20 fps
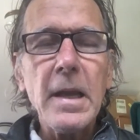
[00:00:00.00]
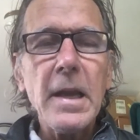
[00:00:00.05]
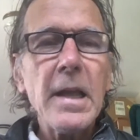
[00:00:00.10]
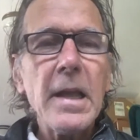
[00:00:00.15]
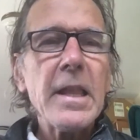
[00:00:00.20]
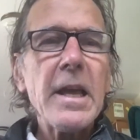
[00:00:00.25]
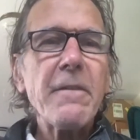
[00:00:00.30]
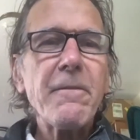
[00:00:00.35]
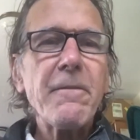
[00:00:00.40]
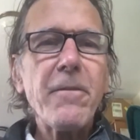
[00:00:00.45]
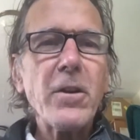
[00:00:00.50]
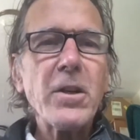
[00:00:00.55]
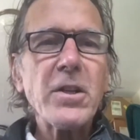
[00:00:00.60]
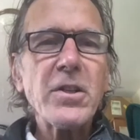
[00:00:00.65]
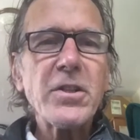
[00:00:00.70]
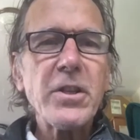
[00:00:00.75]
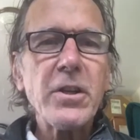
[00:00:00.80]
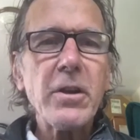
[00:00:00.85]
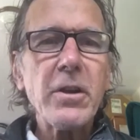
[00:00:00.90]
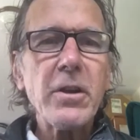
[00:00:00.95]
That first
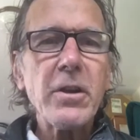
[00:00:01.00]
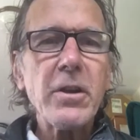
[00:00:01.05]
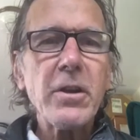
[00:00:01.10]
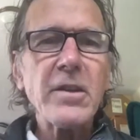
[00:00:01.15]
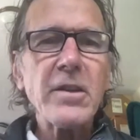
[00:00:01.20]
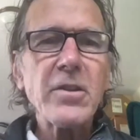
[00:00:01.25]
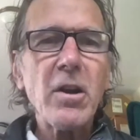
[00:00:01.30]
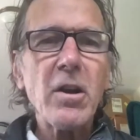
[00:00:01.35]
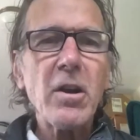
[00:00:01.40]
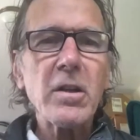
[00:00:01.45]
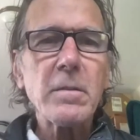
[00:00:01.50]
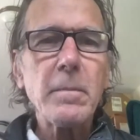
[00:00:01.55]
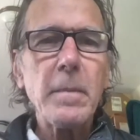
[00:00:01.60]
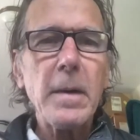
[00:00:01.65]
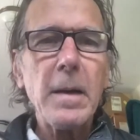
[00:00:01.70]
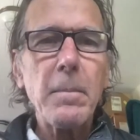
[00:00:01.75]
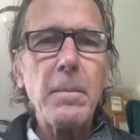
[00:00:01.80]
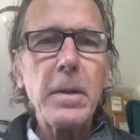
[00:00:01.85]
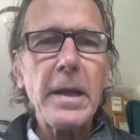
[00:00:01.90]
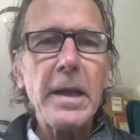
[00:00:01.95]
year, I didn't talk to my
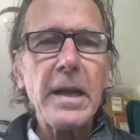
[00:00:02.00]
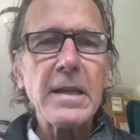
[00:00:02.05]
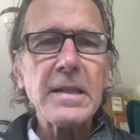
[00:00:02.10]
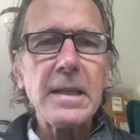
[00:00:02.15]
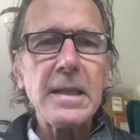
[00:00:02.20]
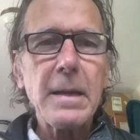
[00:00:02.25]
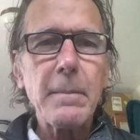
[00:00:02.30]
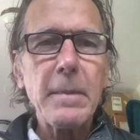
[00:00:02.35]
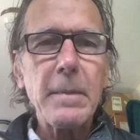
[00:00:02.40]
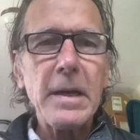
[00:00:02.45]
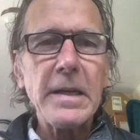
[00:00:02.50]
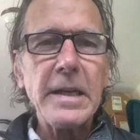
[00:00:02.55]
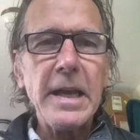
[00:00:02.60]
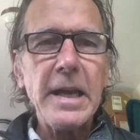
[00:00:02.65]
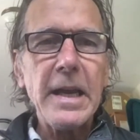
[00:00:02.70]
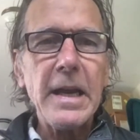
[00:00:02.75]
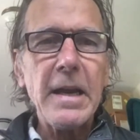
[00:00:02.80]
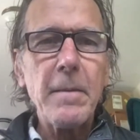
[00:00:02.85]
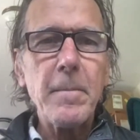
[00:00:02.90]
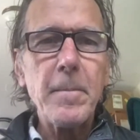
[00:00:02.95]
plants like my
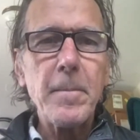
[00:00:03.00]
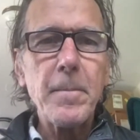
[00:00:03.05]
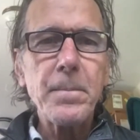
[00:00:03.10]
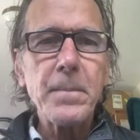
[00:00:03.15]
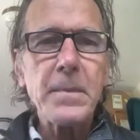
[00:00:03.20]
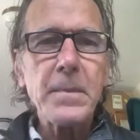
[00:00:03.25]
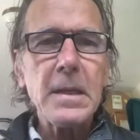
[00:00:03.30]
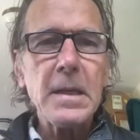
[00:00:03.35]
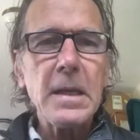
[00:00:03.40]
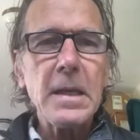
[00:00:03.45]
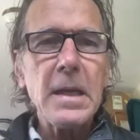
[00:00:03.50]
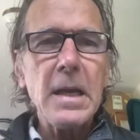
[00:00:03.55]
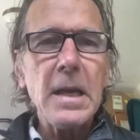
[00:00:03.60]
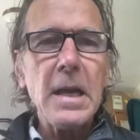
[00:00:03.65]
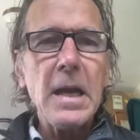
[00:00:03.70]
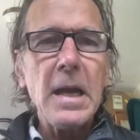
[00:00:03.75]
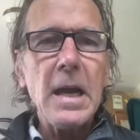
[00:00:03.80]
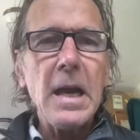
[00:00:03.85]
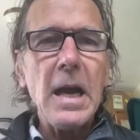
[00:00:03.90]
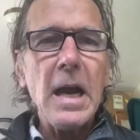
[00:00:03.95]
dad.
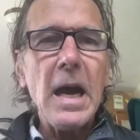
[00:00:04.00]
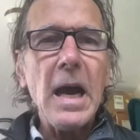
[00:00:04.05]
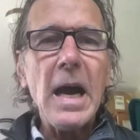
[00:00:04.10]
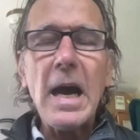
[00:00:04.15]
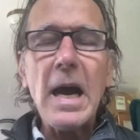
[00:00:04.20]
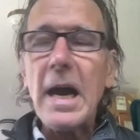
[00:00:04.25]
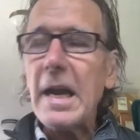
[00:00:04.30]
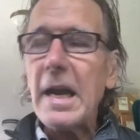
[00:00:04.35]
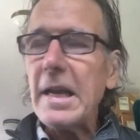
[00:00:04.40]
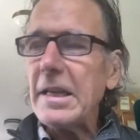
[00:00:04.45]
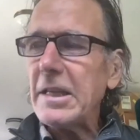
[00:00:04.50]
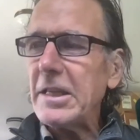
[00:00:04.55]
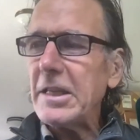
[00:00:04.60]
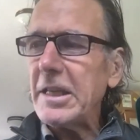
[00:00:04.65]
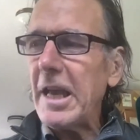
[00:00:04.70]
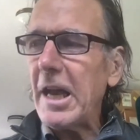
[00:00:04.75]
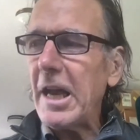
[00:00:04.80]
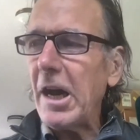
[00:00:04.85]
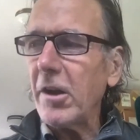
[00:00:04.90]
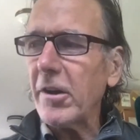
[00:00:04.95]
I
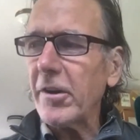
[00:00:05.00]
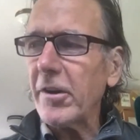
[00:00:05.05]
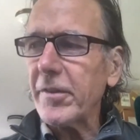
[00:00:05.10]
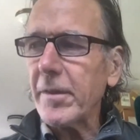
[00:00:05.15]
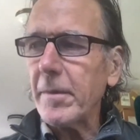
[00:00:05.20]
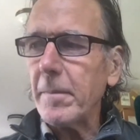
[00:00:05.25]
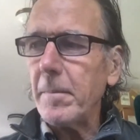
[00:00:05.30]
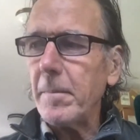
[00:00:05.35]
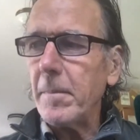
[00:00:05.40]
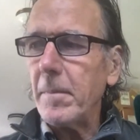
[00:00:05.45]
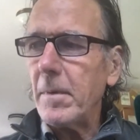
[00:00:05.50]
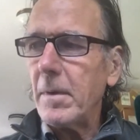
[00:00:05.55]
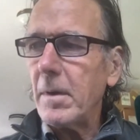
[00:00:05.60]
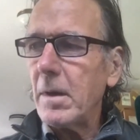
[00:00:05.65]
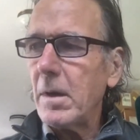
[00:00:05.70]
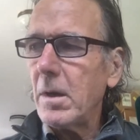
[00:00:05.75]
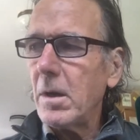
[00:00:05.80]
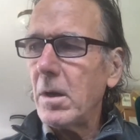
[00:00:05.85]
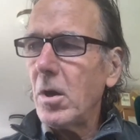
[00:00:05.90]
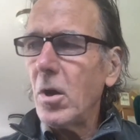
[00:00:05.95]
yelled at them.
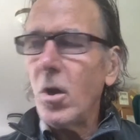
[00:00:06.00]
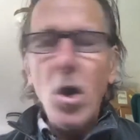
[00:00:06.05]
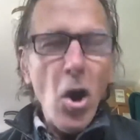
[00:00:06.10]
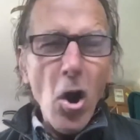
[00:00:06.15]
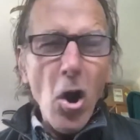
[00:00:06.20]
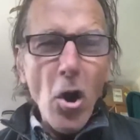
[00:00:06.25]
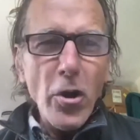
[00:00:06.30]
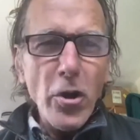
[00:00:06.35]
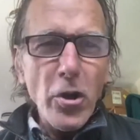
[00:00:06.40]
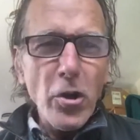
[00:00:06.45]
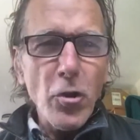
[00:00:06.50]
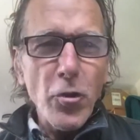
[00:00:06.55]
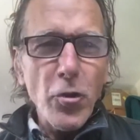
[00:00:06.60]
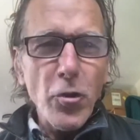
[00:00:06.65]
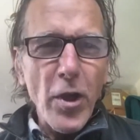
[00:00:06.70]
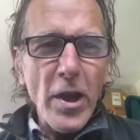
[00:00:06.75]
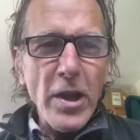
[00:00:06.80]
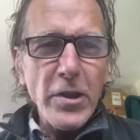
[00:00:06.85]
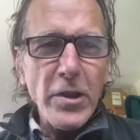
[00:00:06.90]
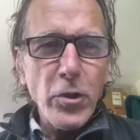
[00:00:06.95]
Who do you
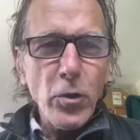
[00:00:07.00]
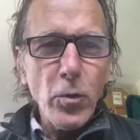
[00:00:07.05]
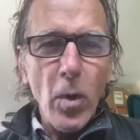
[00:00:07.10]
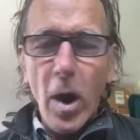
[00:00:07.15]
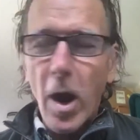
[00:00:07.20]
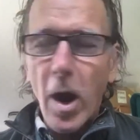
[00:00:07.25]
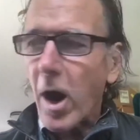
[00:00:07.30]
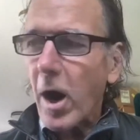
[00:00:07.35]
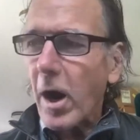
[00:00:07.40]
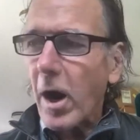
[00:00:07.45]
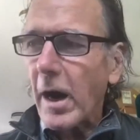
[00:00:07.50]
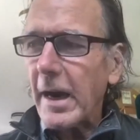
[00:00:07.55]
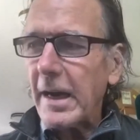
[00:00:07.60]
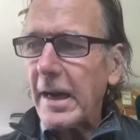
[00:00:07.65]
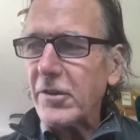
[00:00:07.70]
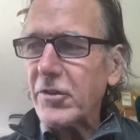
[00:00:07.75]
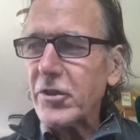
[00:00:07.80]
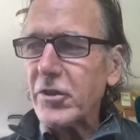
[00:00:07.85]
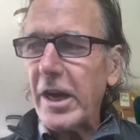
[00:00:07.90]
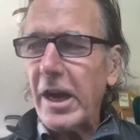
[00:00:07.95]
think you are?
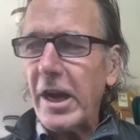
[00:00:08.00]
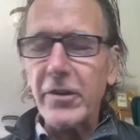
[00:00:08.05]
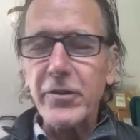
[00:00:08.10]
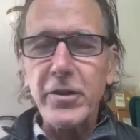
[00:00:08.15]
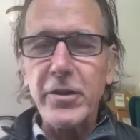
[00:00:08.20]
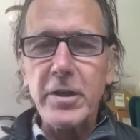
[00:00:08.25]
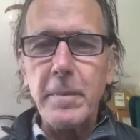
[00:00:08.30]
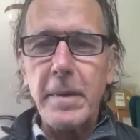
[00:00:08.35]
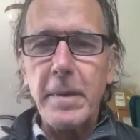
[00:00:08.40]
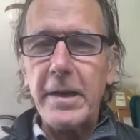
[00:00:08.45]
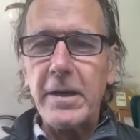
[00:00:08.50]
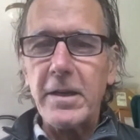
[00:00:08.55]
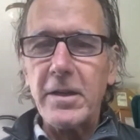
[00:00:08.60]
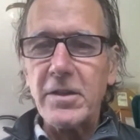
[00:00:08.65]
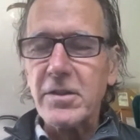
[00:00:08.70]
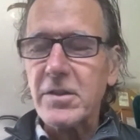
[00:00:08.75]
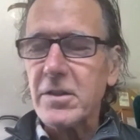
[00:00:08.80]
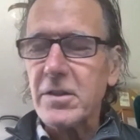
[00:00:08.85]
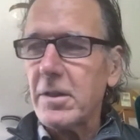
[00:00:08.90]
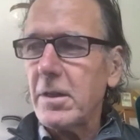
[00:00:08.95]
I'd shout at the
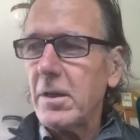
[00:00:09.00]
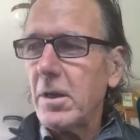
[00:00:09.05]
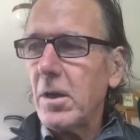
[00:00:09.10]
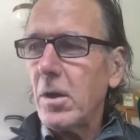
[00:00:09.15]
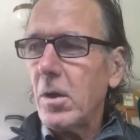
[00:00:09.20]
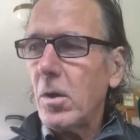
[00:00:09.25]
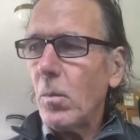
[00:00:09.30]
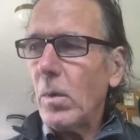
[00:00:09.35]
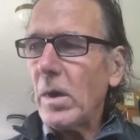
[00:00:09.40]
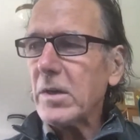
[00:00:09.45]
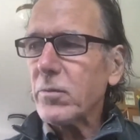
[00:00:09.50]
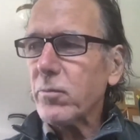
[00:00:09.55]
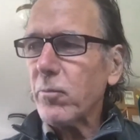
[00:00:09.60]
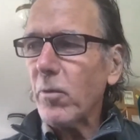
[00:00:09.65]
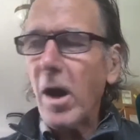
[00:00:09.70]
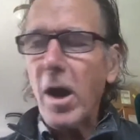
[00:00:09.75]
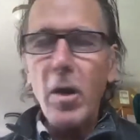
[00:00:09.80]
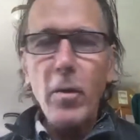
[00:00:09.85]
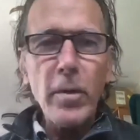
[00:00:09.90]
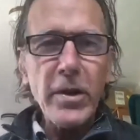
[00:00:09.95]
tomatoes. What's
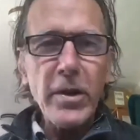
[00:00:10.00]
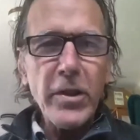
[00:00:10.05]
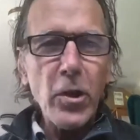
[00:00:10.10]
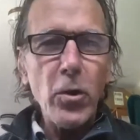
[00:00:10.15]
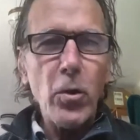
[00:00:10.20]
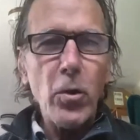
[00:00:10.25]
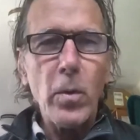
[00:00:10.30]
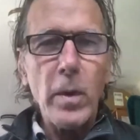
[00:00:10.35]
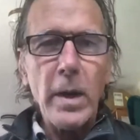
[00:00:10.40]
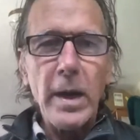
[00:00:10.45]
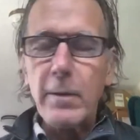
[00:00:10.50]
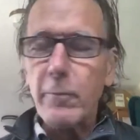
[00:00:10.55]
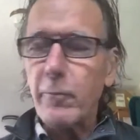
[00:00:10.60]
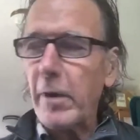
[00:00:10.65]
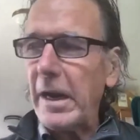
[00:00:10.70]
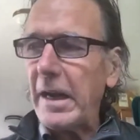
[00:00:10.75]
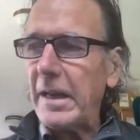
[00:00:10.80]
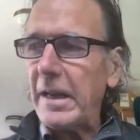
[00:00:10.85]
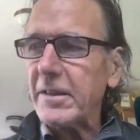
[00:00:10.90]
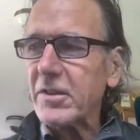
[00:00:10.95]
wrong with you? I'd
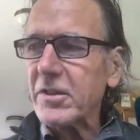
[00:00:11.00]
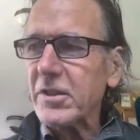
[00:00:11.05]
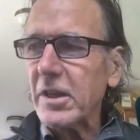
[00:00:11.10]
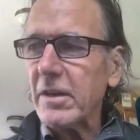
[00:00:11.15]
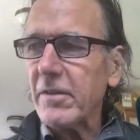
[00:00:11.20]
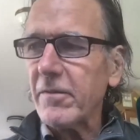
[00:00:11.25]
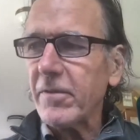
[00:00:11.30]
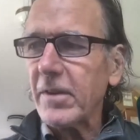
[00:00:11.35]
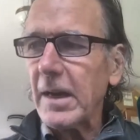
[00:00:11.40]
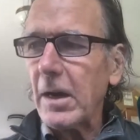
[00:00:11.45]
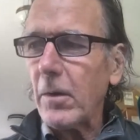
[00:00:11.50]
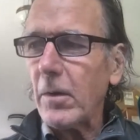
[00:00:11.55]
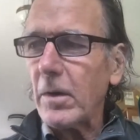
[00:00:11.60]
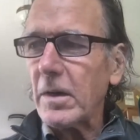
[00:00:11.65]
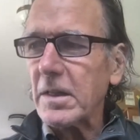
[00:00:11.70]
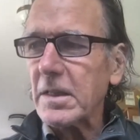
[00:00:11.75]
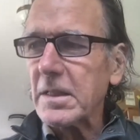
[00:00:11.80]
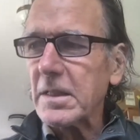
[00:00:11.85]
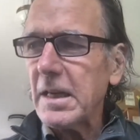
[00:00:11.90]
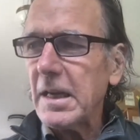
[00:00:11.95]
rant at the
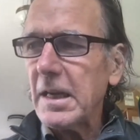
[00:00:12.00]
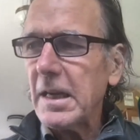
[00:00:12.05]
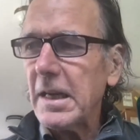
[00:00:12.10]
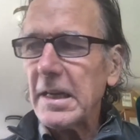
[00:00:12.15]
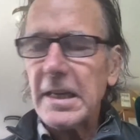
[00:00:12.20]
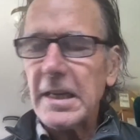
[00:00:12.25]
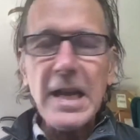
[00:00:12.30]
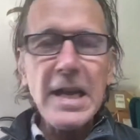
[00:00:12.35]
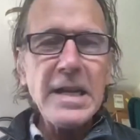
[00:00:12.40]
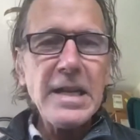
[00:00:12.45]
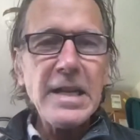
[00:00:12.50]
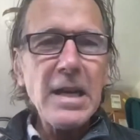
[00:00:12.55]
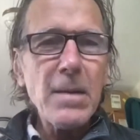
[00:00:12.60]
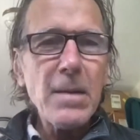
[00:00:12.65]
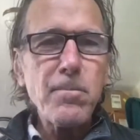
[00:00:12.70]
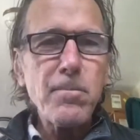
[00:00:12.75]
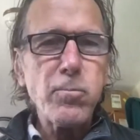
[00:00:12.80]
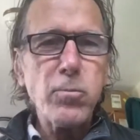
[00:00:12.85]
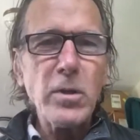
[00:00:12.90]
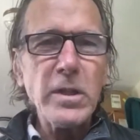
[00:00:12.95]
sunflowers. Lighten
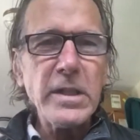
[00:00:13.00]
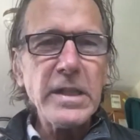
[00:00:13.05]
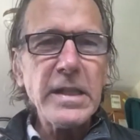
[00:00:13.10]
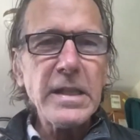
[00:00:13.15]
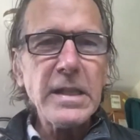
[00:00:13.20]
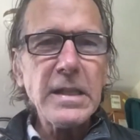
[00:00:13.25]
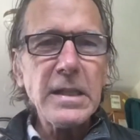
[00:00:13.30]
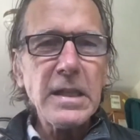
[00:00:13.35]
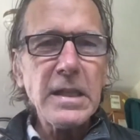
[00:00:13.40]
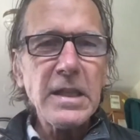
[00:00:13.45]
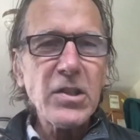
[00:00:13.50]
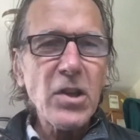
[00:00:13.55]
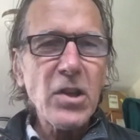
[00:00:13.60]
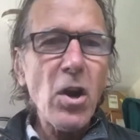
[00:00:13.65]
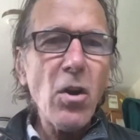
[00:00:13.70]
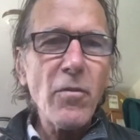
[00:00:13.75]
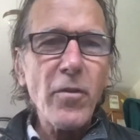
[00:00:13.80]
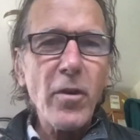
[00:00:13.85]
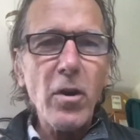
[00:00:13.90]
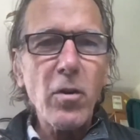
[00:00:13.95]
up, will you? It's
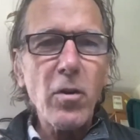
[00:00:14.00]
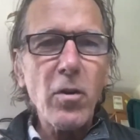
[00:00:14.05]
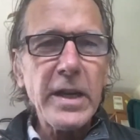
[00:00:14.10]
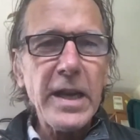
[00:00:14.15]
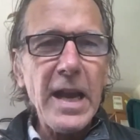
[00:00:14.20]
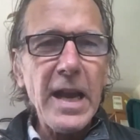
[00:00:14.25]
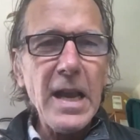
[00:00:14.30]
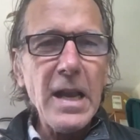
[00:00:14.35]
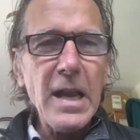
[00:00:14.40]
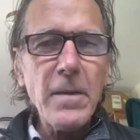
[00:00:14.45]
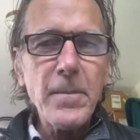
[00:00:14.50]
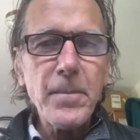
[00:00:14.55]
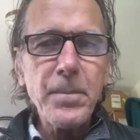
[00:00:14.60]
over, okay?